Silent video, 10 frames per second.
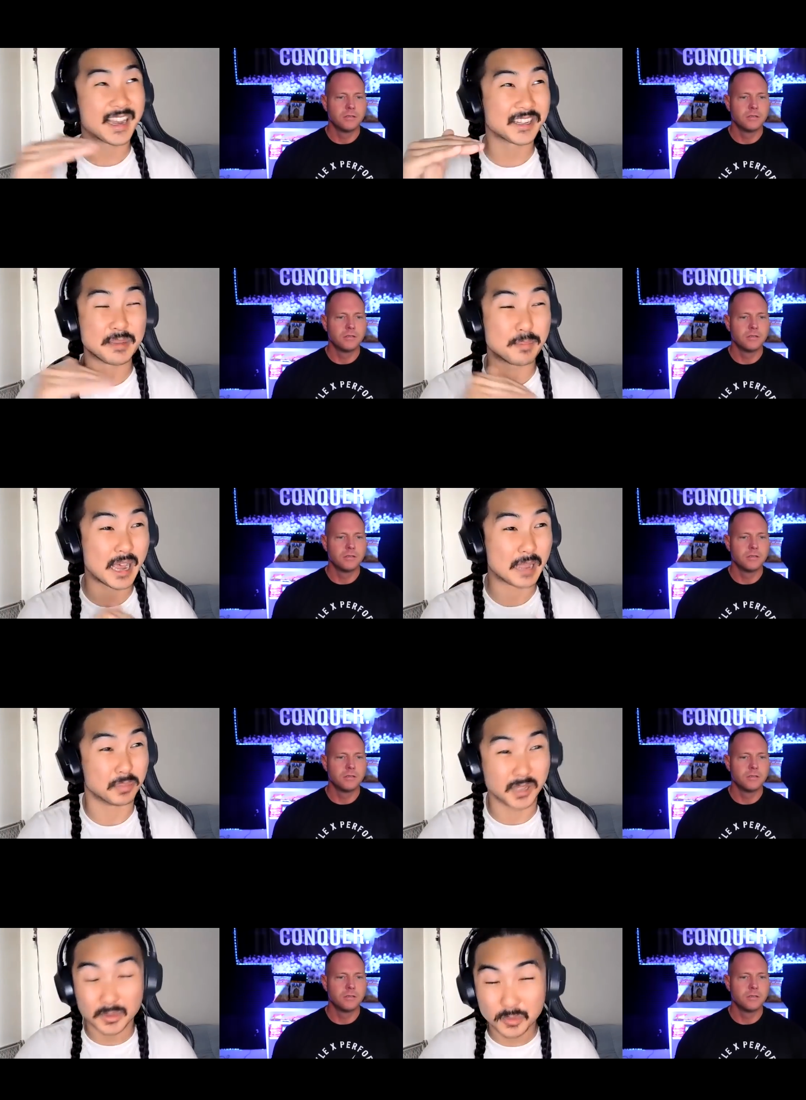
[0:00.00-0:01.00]
Speaker 1: any bad
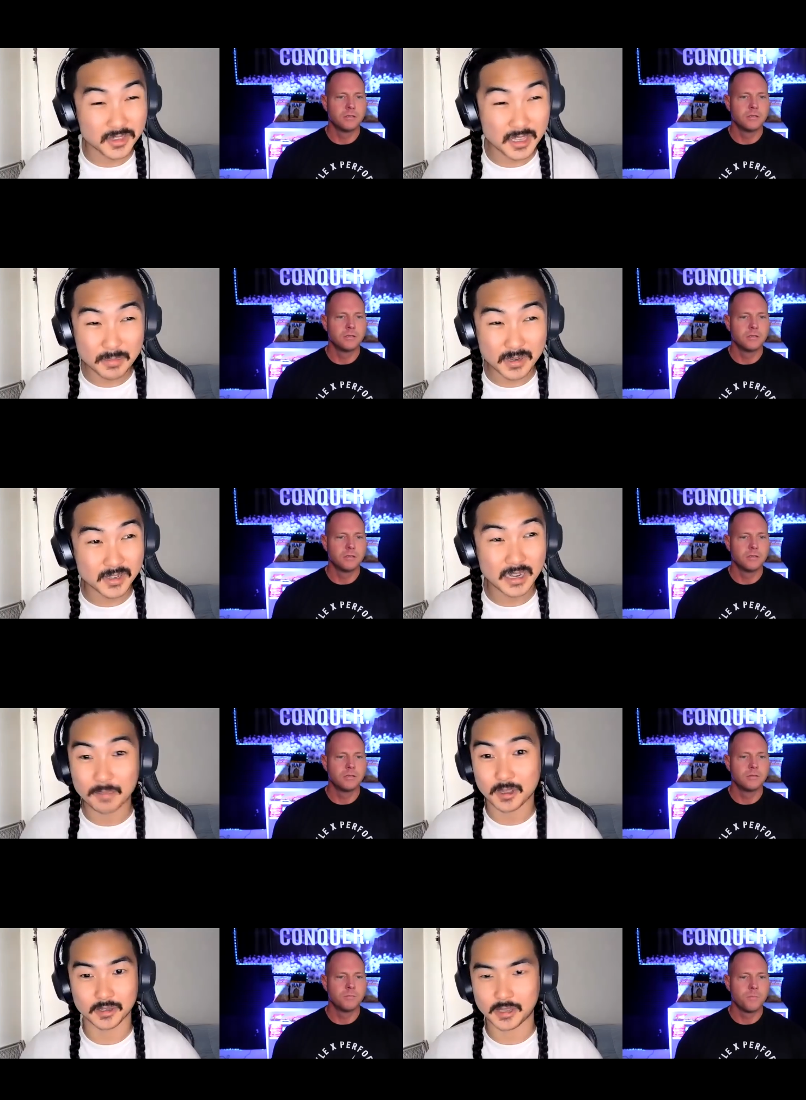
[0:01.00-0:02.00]
blood with anybody. I'm
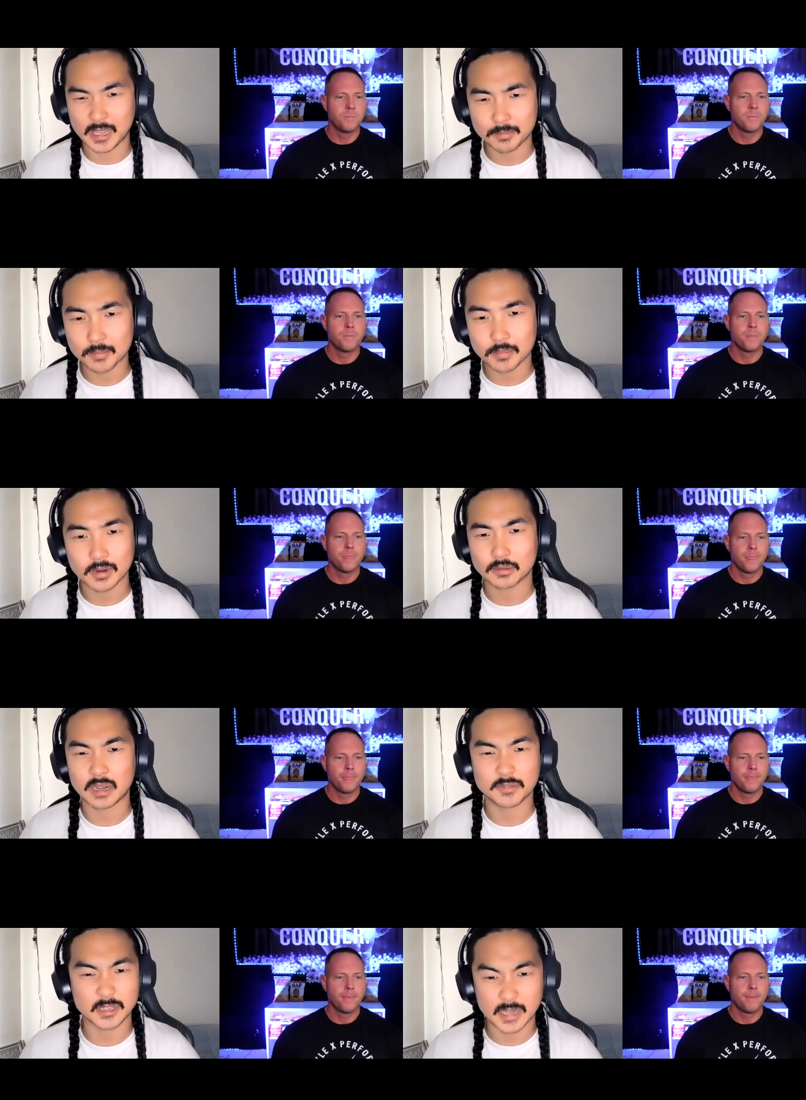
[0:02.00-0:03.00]
not a gang member. I don't have
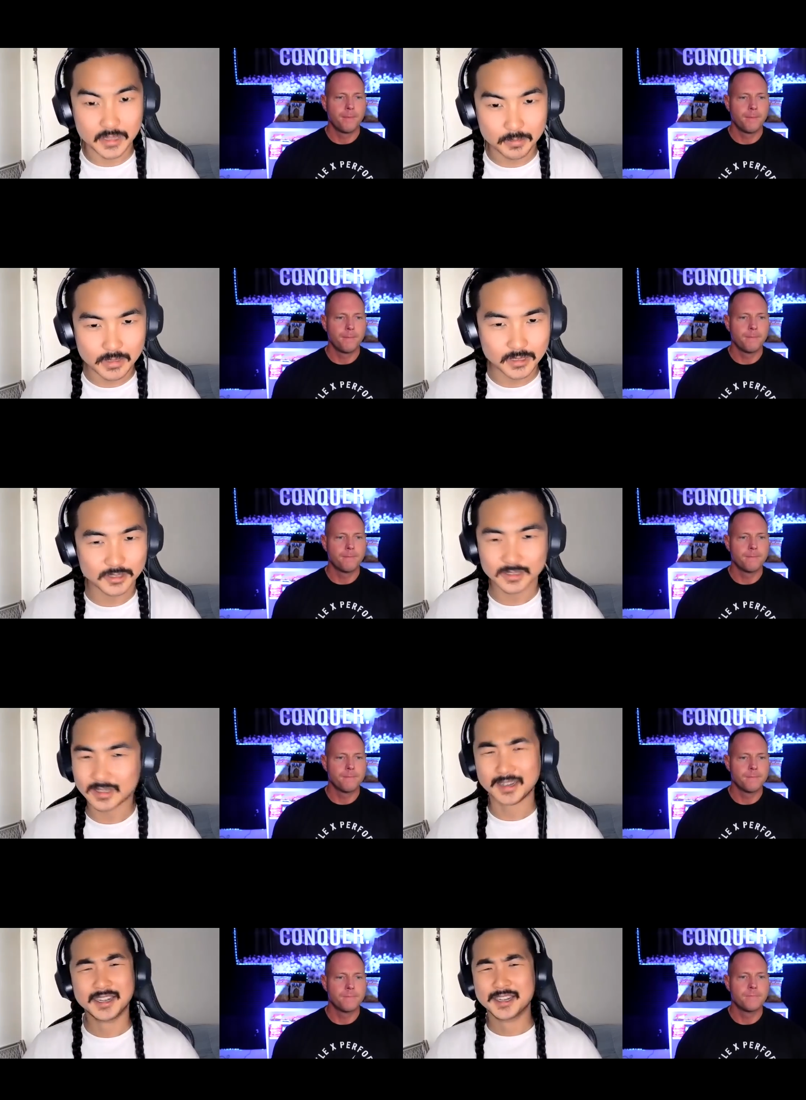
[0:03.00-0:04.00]
any enemies.
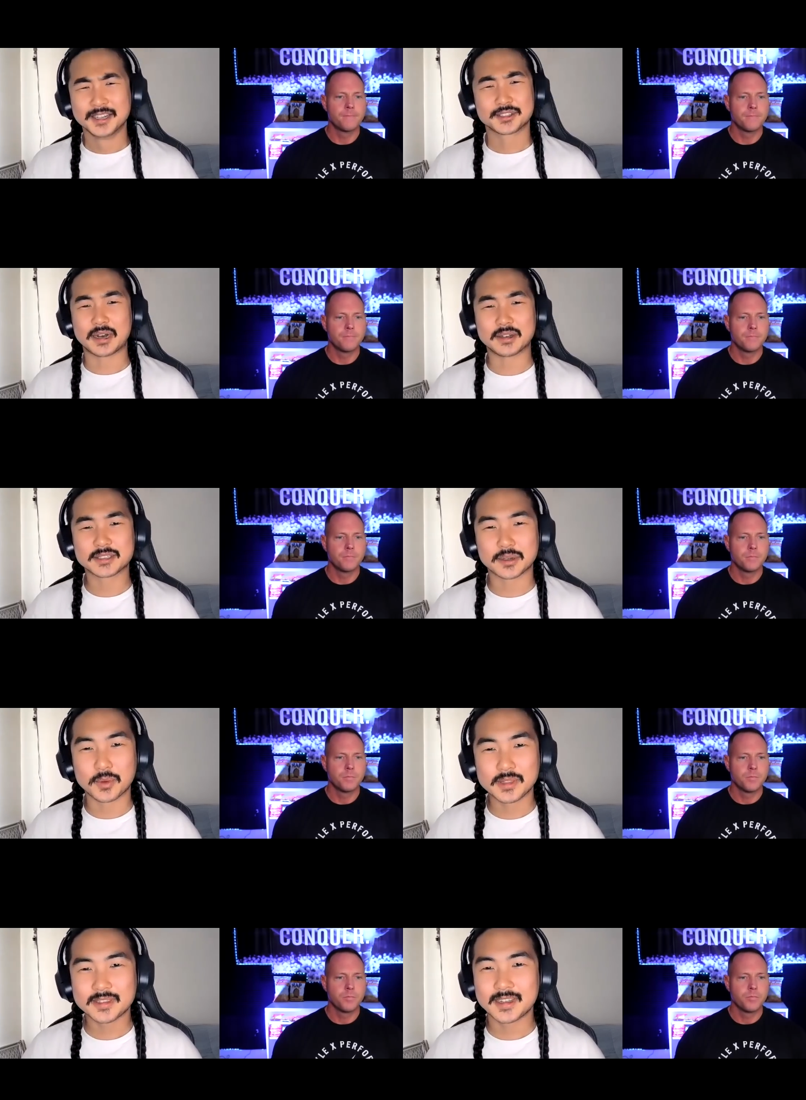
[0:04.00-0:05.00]
So I was like,
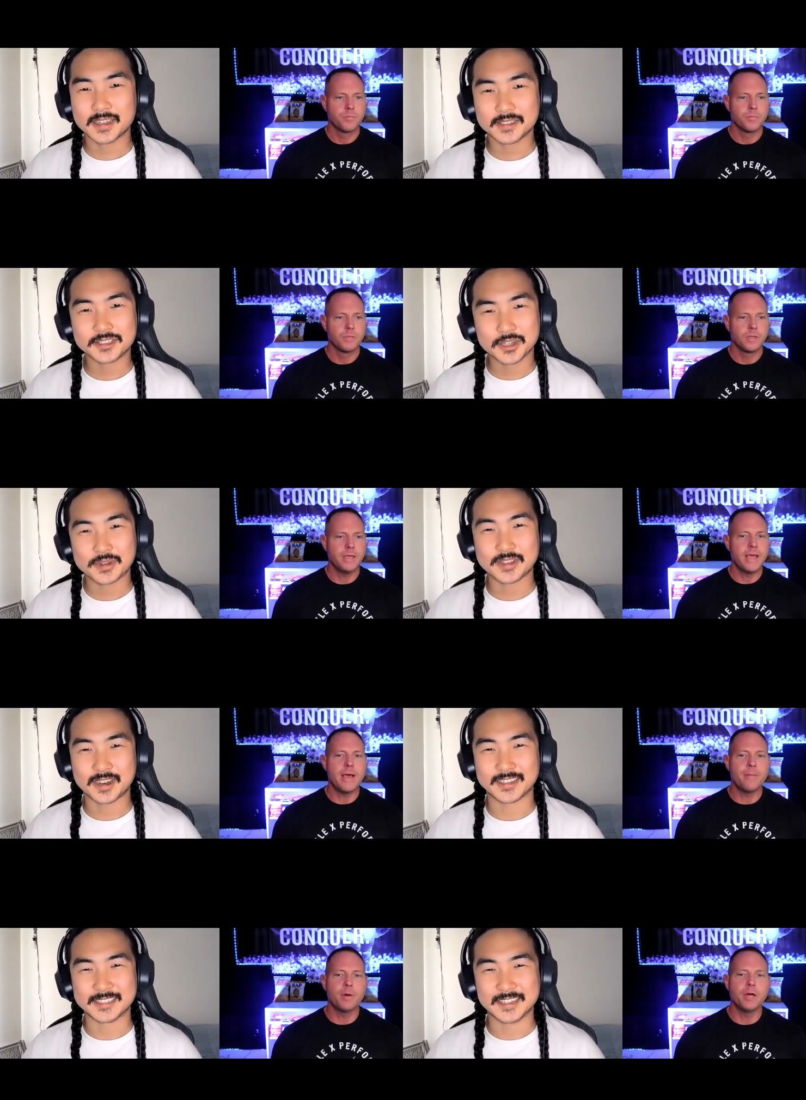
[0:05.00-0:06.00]
what the hell is going
Speaker 2: yeah,
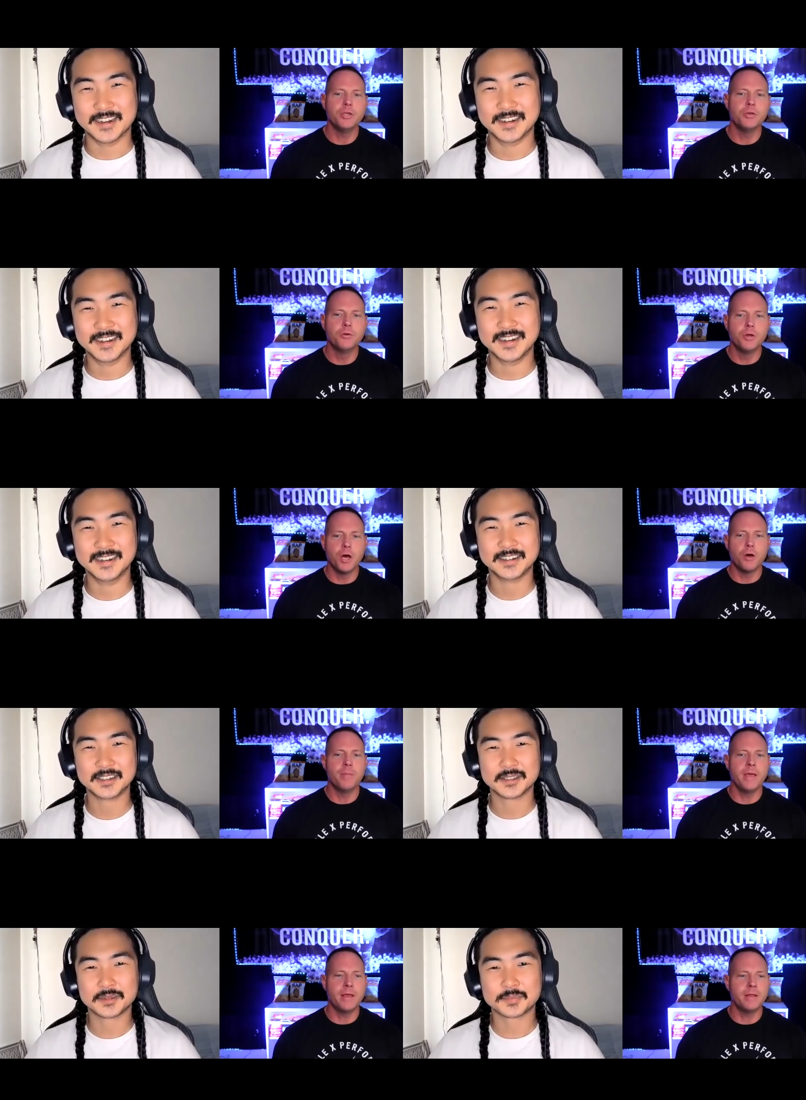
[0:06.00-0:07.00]
on? Yeah, but you know,
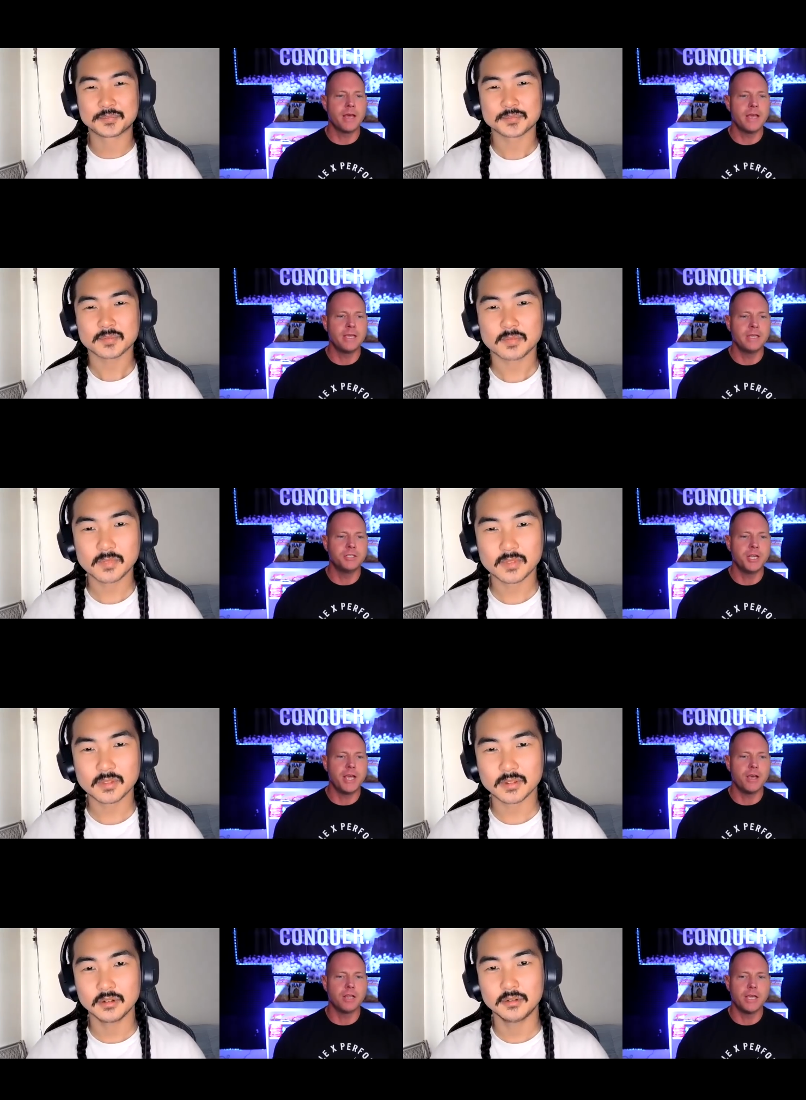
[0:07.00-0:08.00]
man, like in
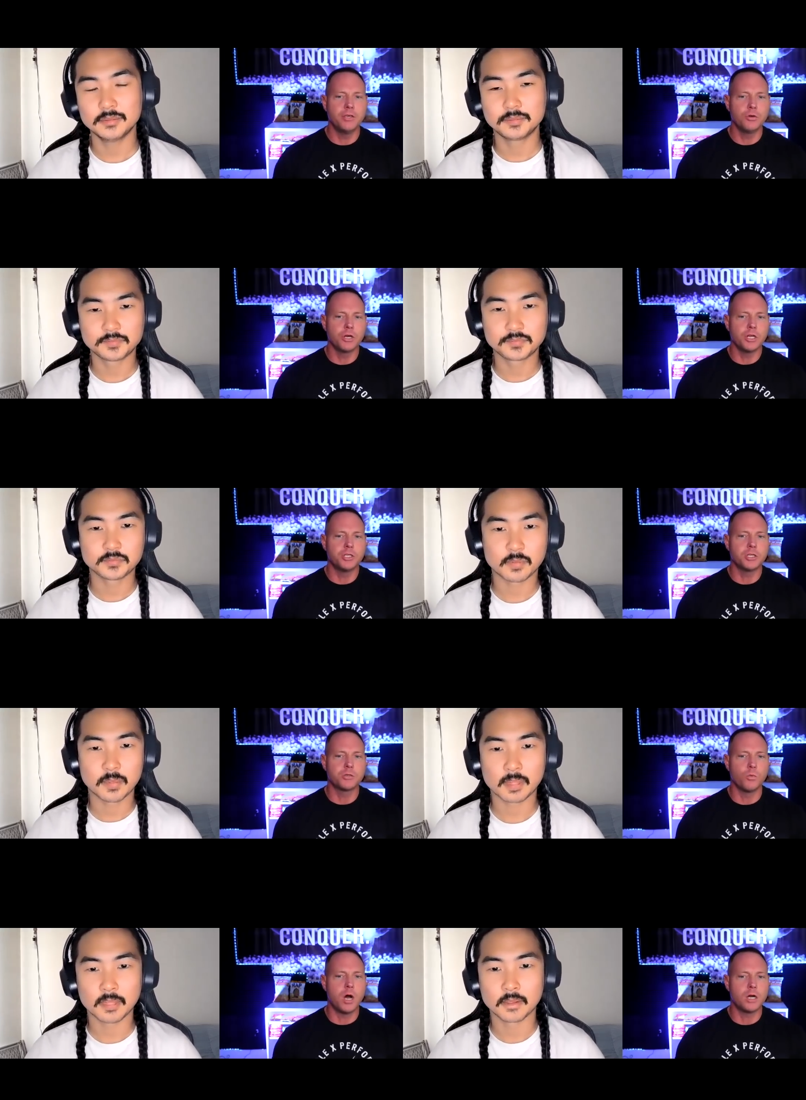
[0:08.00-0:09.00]
jail, like you could have just
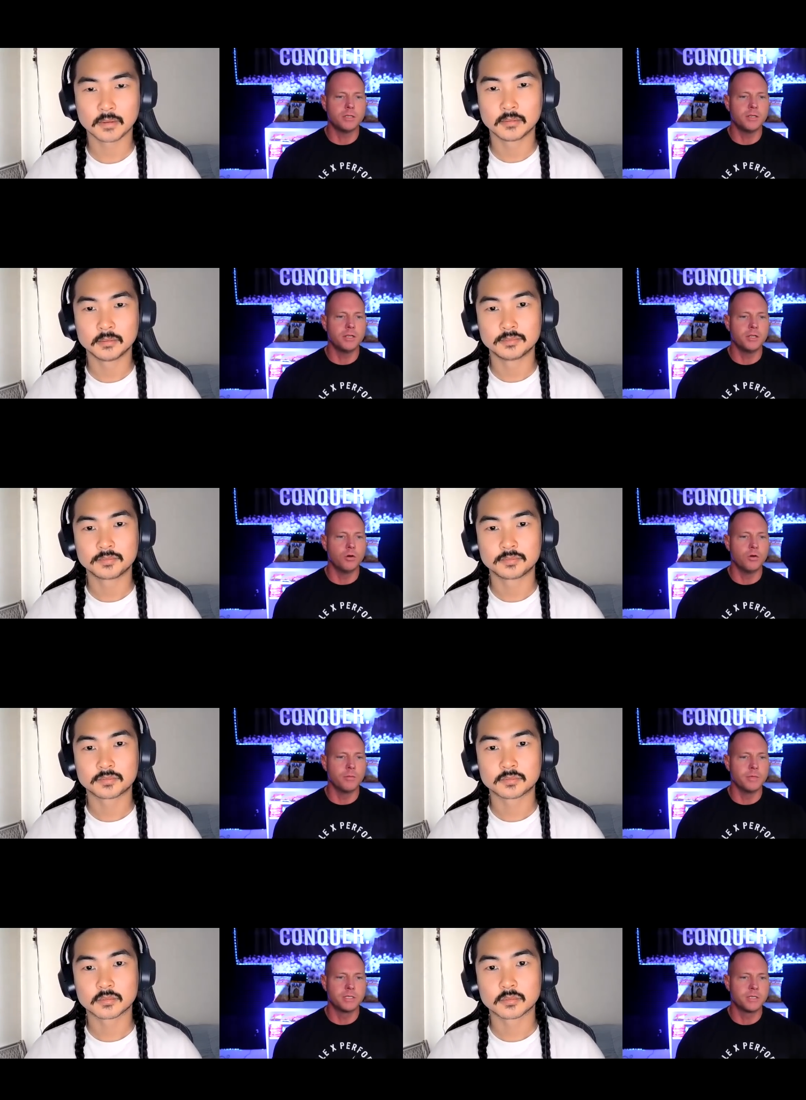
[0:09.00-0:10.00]
walked in the dorm,
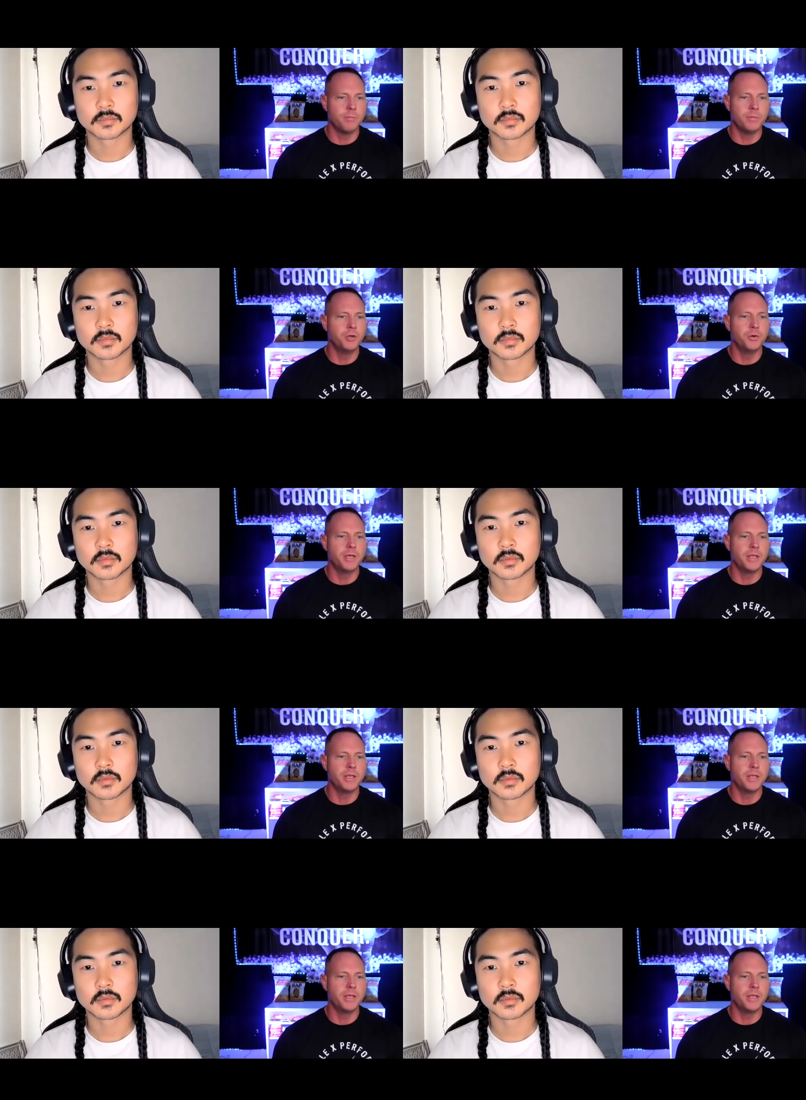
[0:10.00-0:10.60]
and some dude in